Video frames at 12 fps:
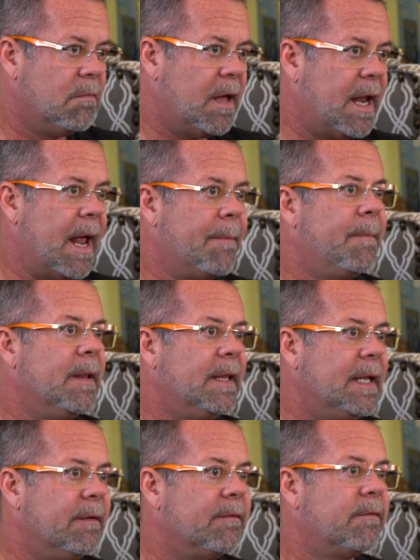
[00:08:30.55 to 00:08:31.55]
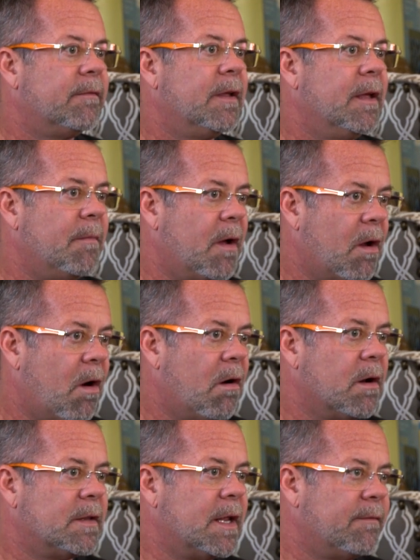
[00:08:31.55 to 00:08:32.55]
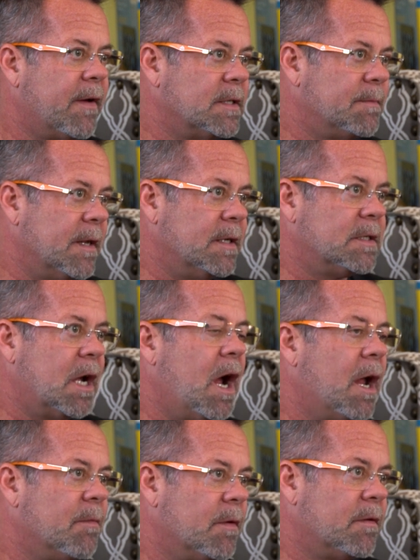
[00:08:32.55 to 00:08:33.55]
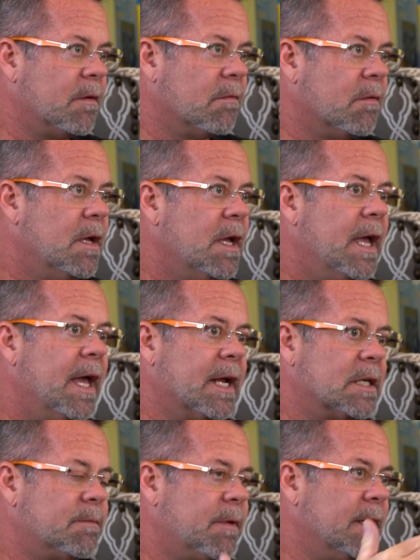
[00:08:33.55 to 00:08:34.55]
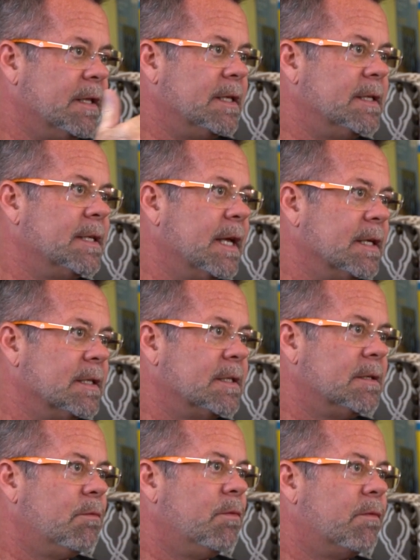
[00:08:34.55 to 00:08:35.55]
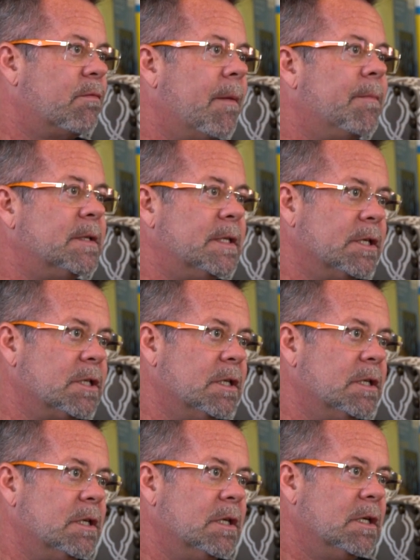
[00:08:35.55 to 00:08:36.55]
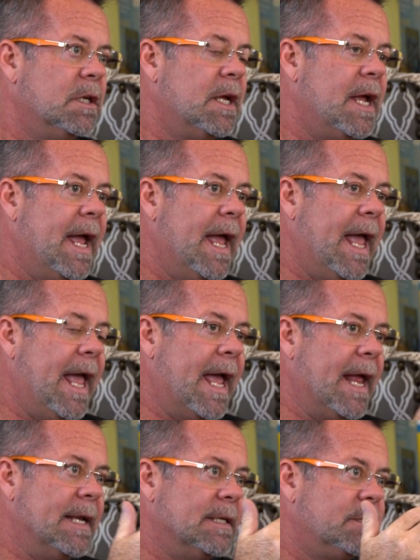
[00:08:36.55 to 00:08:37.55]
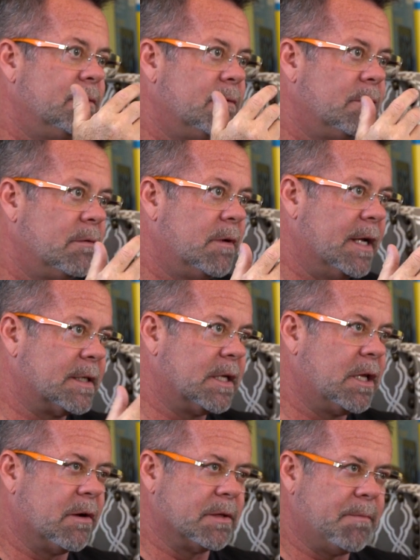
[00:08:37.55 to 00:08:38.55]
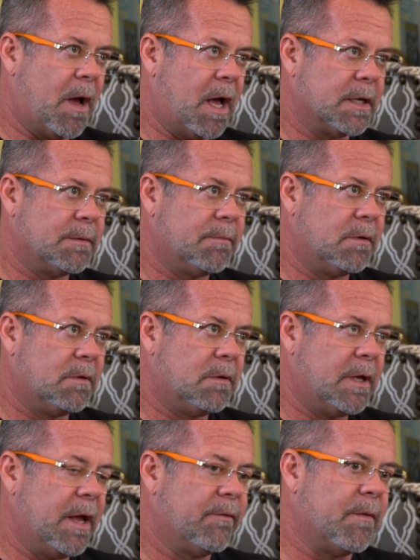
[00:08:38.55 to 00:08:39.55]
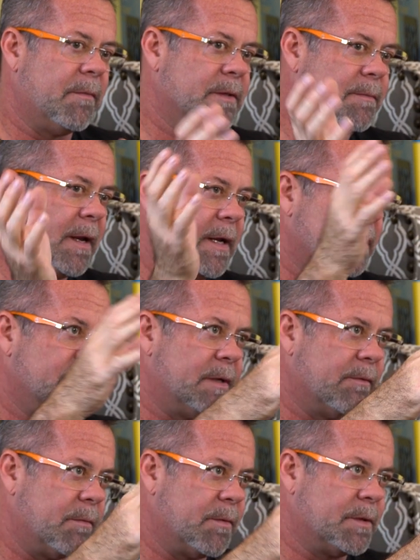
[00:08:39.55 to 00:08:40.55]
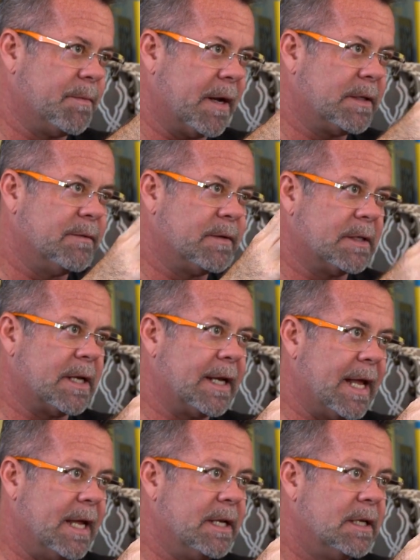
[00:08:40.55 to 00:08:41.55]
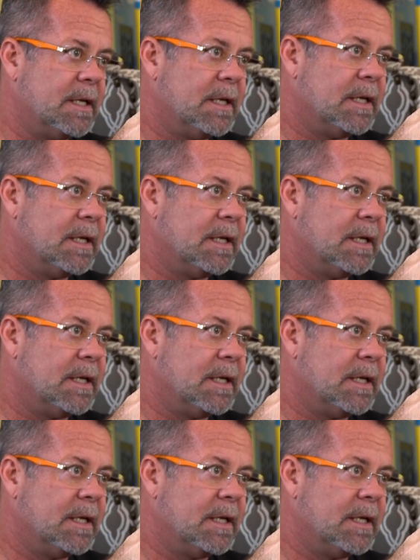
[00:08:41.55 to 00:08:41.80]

and I believe in my heart that if I spend time with you and explain these things with repetition and as clear as possible and from as many different perspectives as I can,